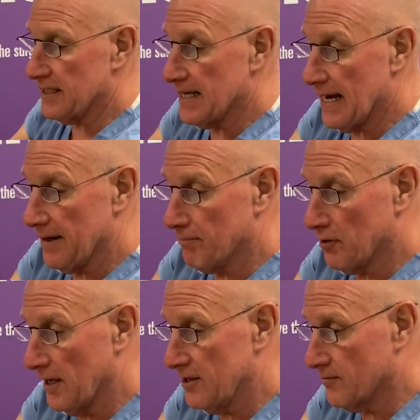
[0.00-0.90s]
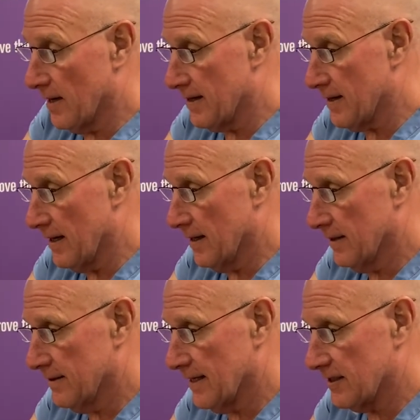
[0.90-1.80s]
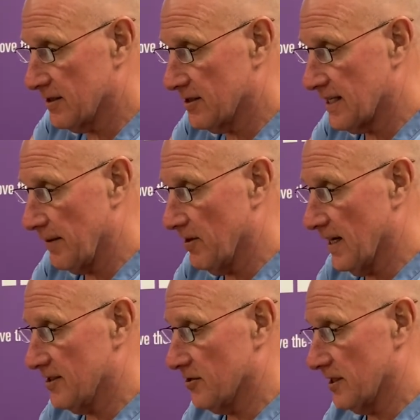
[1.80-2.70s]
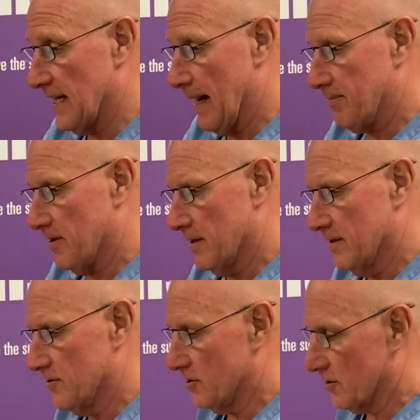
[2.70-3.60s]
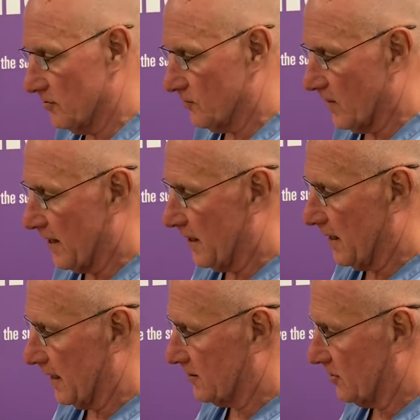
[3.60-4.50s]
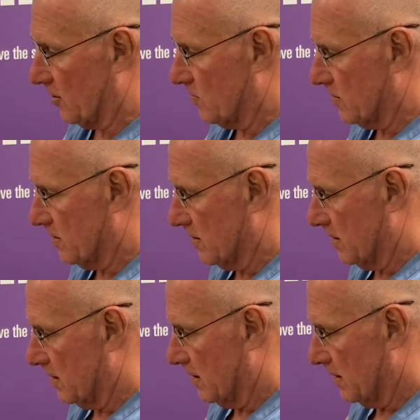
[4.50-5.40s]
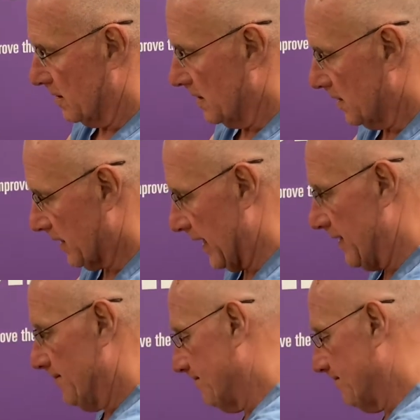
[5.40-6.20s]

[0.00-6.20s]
that in place right there. That's the stabilizer adapter. Just goes right on like so. Okay?